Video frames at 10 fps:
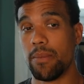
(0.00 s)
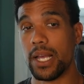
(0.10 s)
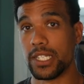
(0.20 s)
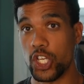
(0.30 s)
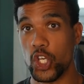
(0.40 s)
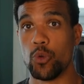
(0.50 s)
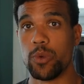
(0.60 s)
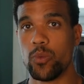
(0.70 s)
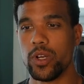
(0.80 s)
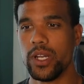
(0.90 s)
as a
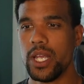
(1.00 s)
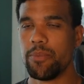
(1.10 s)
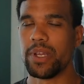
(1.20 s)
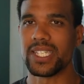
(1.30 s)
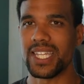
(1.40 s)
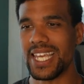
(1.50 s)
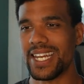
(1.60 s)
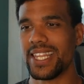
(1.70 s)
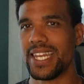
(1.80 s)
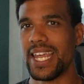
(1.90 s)
human would, because at the end
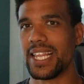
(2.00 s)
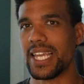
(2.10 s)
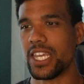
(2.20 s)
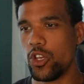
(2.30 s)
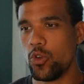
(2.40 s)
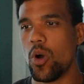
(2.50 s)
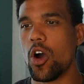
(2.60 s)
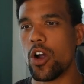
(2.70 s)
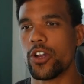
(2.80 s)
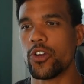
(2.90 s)
of the day, like you
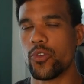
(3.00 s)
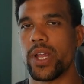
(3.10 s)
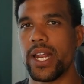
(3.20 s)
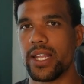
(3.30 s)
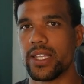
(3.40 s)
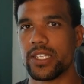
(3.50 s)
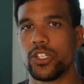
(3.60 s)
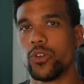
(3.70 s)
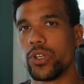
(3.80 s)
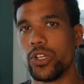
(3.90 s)
are creating this,
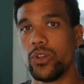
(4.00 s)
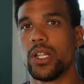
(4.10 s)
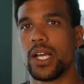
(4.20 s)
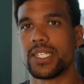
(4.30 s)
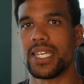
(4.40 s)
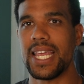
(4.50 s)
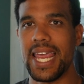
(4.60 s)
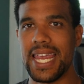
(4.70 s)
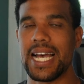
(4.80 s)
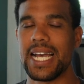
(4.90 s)
you're utilizing
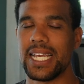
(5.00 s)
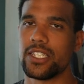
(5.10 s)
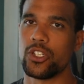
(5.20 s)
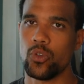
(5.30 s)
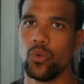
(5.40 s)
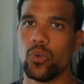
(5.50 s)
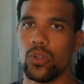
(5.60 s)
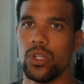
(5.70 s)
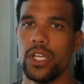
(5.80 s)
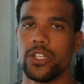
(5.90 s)
AI as a
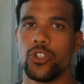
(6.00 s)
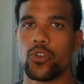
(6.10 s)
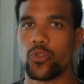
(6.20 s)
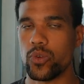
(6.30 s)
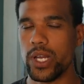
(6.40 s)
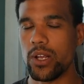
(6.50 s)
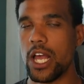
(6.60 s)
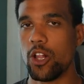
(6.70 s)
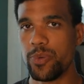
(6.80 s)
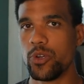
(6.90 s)
tool to
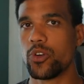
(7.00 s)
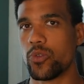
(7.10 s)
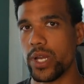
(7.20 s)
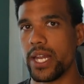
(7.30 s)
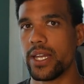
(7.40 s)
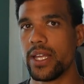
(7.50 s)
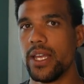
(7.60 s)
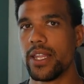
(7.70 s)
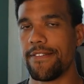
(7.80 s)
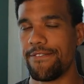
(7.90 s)
help you create
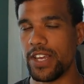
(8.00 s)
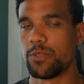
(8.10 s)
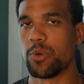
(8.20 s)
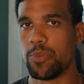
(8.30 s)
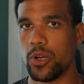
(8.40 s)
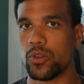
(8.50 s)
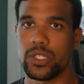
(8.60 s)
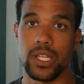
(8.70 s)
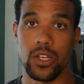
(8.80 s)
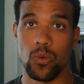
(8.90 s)
the Facebook posts
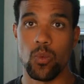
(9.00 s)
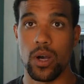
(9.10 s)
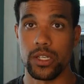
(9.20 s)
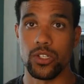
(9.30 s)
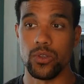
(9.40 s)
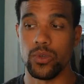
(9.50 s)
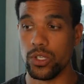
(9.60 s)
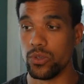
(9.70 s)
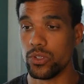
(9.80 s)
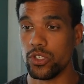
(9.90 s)
that you want to
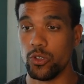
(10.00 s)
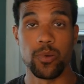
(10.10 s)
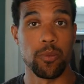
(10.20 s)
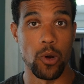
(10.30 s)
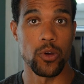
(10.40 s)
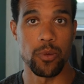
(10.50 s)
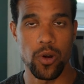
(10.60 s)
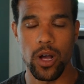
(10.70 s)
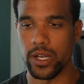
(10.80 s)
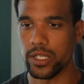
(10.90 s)
use to promote your
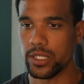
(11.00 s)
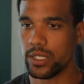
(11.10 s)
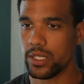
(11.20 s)
product.